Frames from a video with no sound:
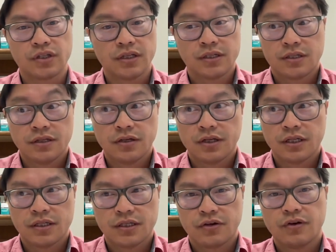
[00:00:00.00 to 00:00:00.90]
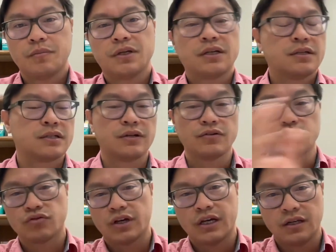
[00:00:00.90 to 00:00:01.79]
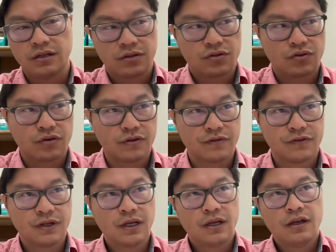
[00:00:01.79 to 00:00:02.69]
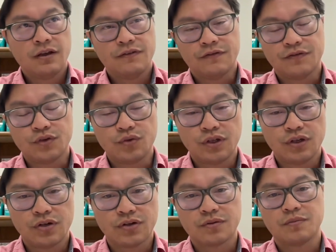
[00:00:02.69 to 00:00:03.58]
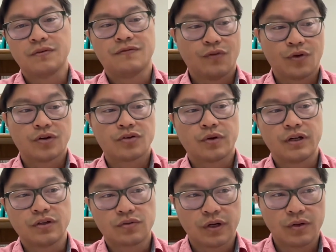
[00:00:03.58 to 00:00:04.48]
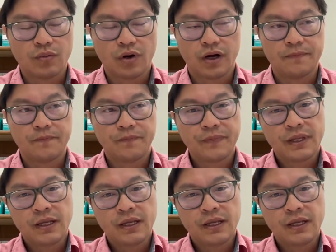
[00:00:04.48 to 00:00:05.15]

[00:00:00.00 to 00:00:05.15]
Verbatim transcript: They still consider it because they're trained sort of a few years before twenty twenty-one.